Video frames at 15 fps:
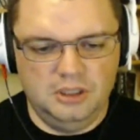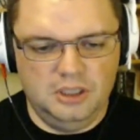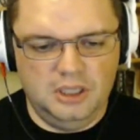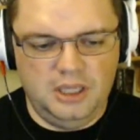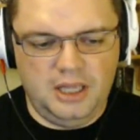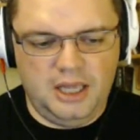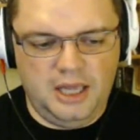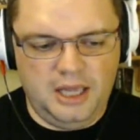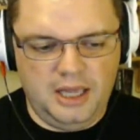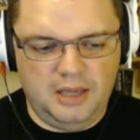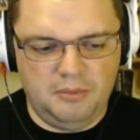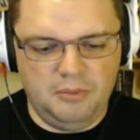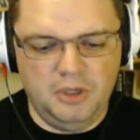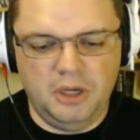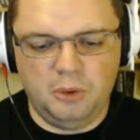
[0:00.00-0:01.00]

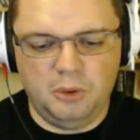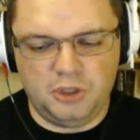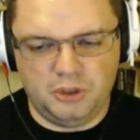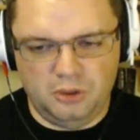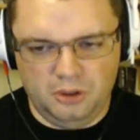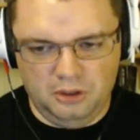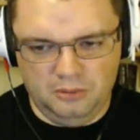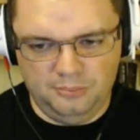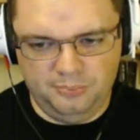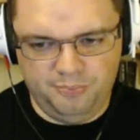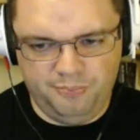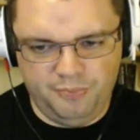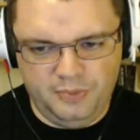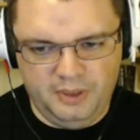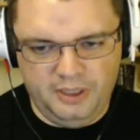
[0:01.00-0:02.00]
know-it-all,
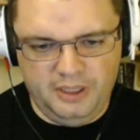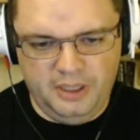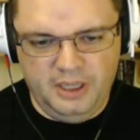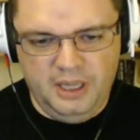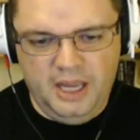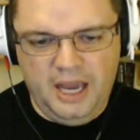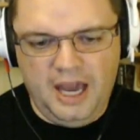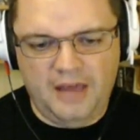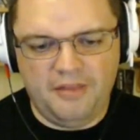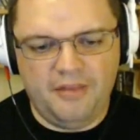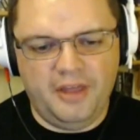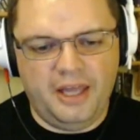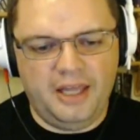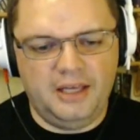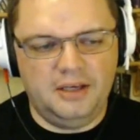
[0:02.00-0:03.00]
and
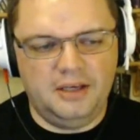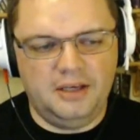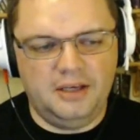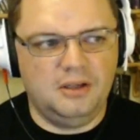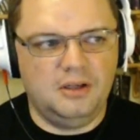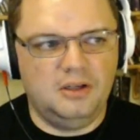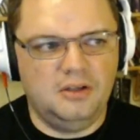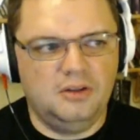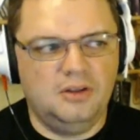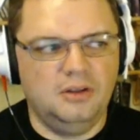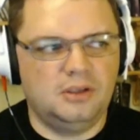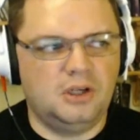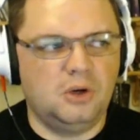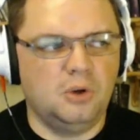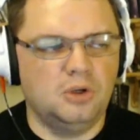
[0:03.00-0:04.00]
then the
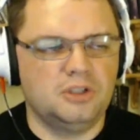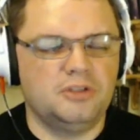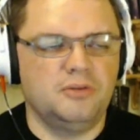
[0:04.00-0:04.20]
course of the